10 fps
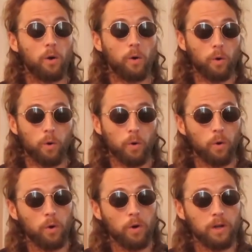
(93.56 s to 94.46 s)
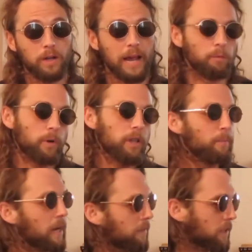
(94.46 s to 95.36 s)
And what are the
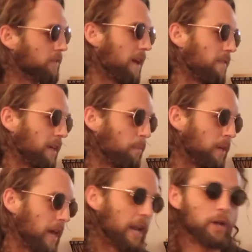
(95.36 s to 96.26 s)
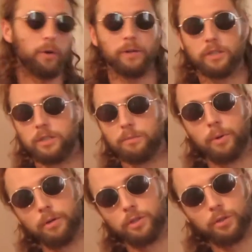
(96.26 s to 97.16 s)
benefits of having a piano as
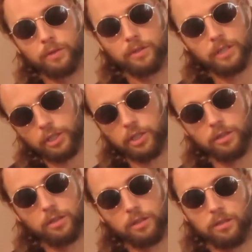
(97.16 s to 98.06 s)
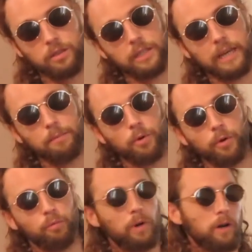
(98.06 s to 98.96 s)
opposed to a digital
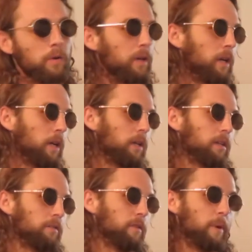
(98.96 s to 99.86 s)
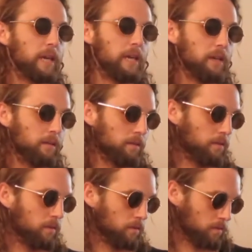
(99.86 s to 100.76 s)
keyboard? Well, for me,
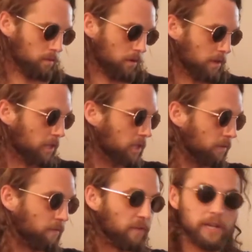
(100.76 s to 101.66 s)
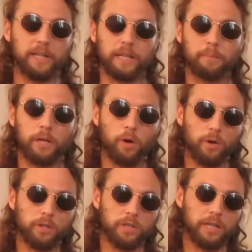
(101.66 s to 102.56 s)
it's the feeling,
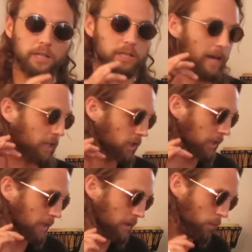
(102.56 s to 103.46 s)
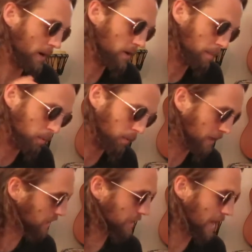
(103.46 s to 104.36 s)
because it's actually, when I
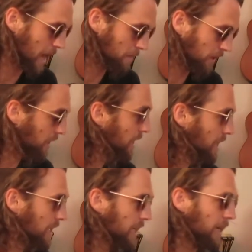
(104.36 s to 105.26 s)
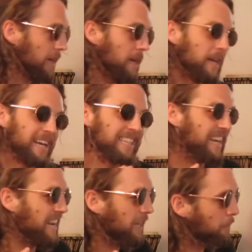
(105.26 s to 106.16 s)
press the hammer key here, it's
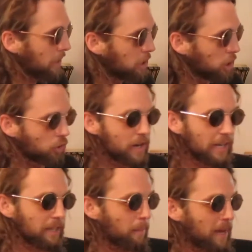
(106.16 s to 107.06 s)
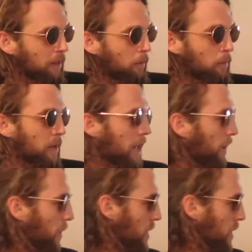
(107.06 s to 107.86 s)
hitting a big string in the back of the piano.